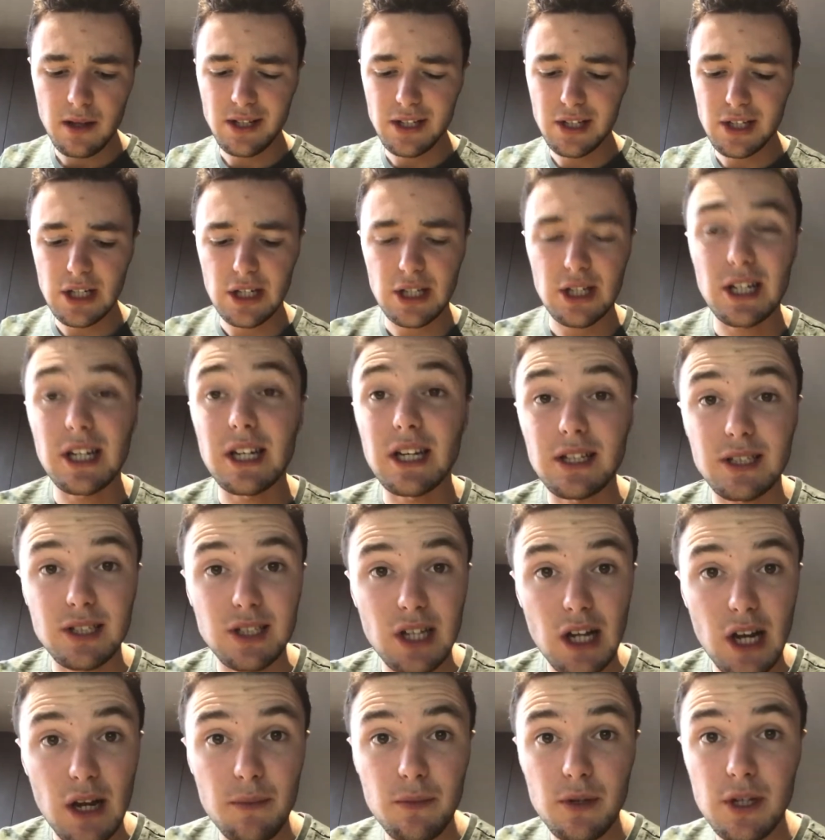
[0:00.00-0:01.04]
Since the last
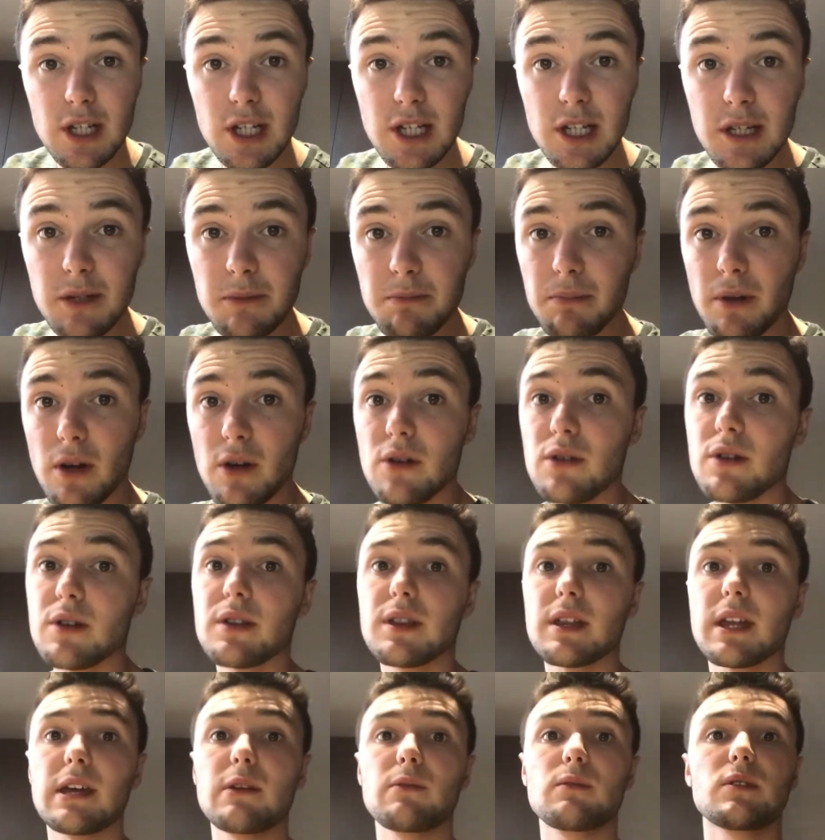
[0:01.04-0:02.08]
time we
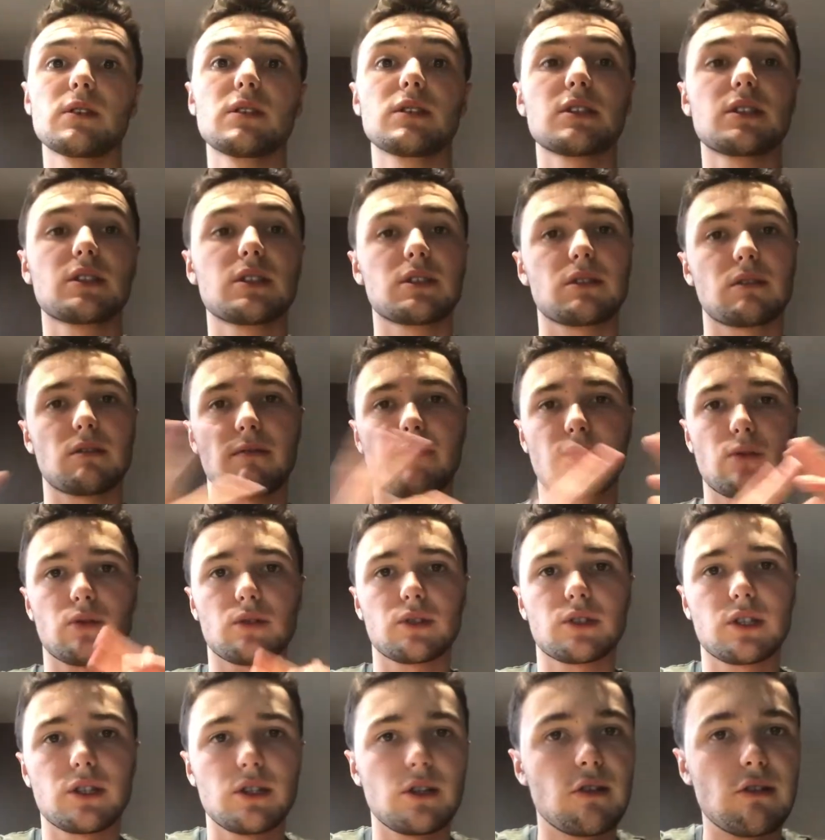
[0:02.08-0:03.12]
spoke, there was, of
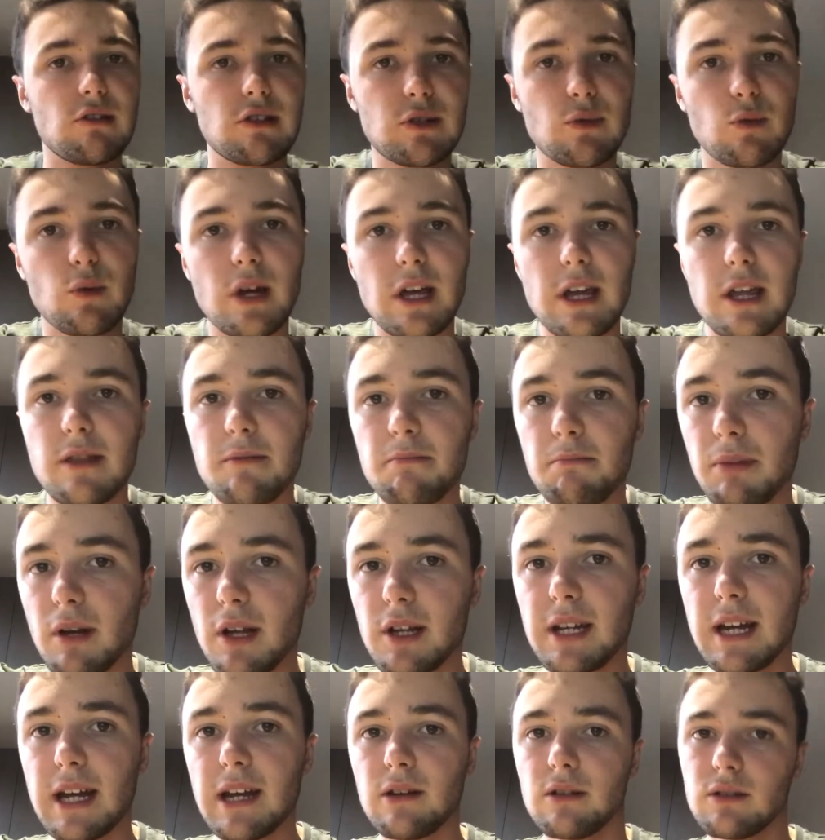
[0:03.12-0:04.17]
course, the news with
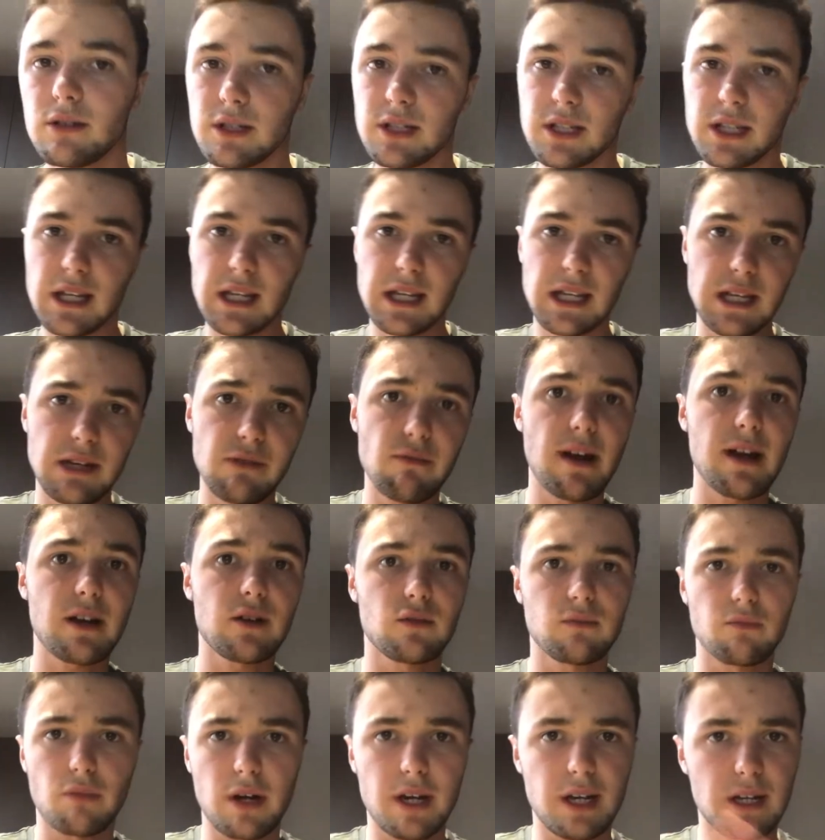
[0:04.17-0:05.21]
Bloodhound, the
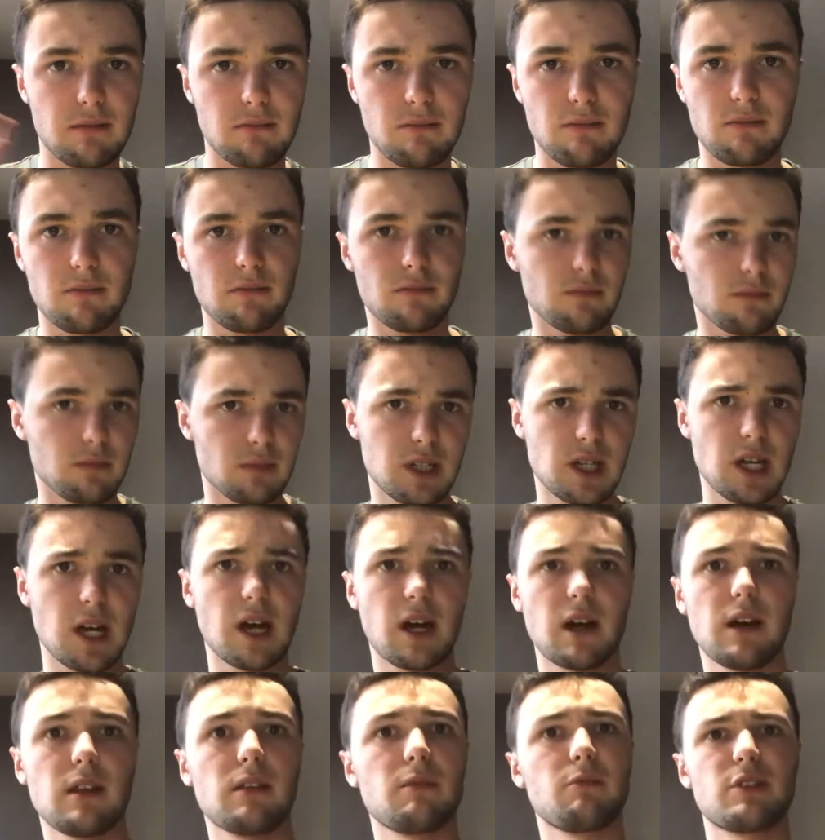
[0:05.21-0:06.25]
record-breaking
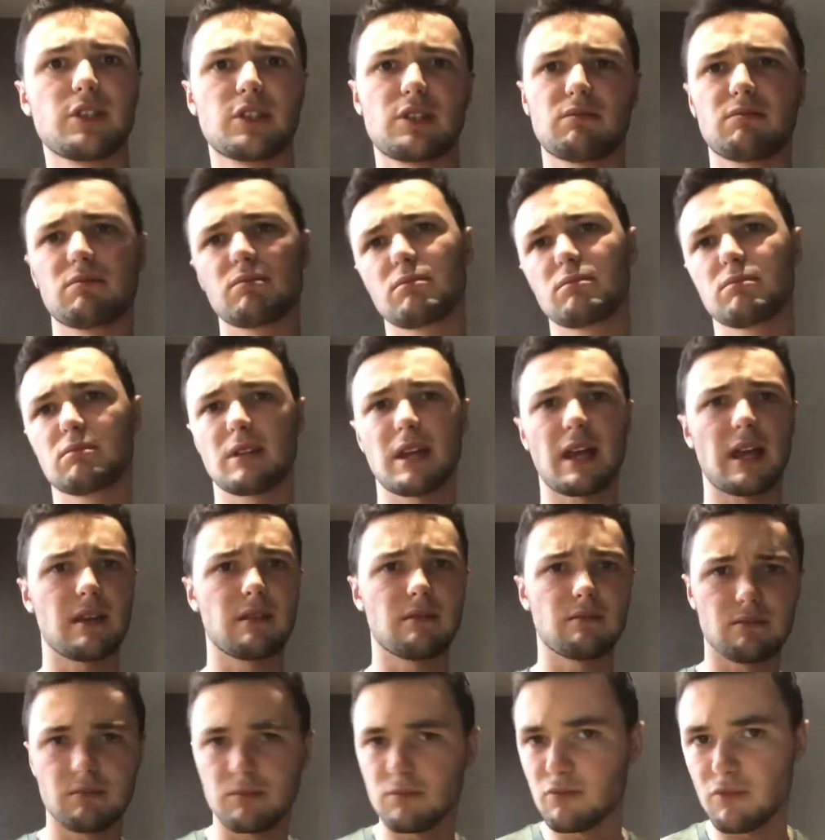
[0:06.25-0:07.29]
car, which
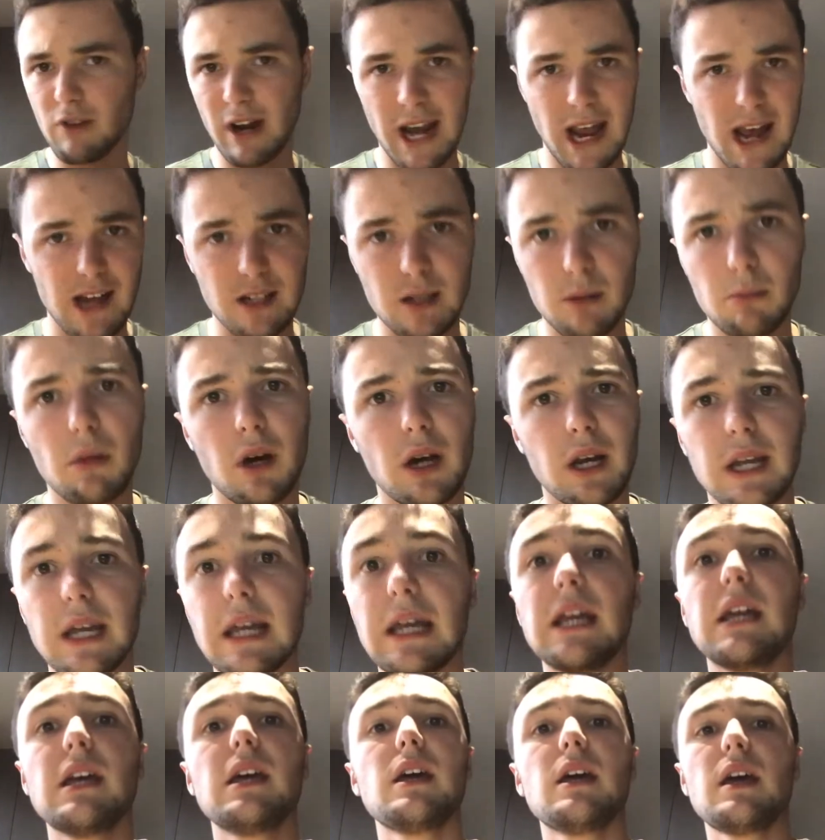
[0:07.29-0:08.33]
then ran out of money
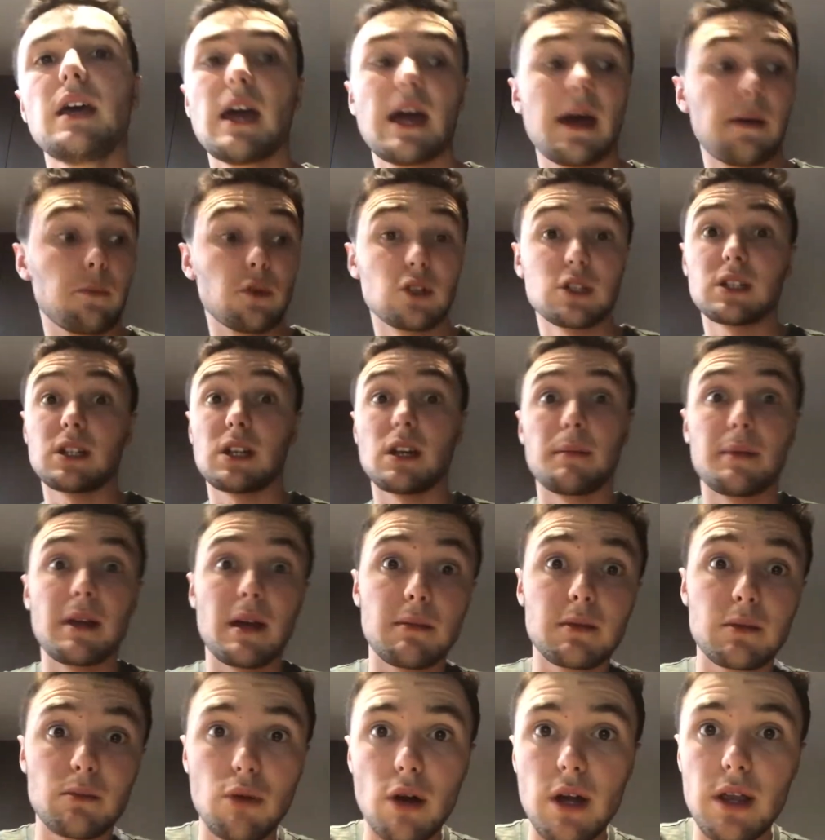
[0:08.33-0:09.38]
and wasn't going to be
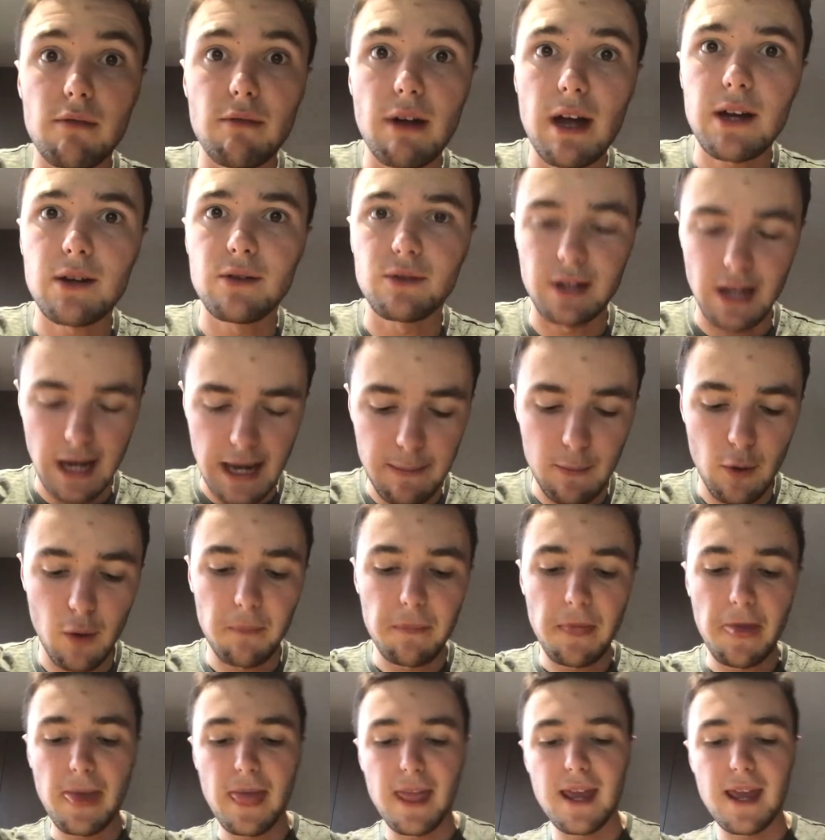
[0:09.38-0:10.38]
able to break the record anymore.